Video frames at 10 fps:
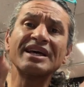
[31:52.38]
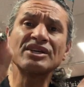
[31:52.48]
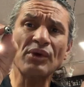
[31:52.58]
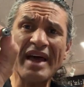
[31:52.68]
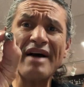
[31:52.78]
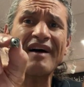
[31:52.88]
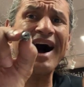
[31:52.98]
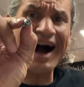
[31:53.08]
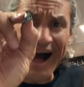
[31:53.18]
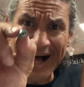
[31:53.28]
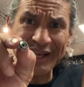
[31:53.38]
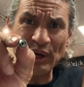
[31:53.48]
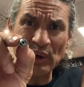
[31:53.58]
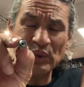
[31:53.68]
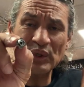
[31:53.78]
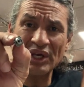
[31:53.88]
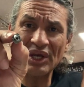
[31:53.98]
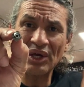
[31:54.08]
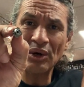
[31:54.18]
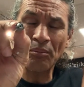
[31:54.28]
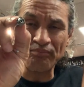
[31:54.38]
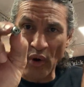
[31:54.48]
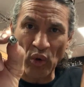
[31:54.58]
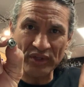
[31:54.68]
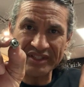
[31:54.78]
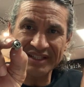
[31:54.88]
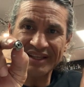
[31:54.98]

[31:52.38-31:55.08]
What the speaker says: So they have a hollow bolt.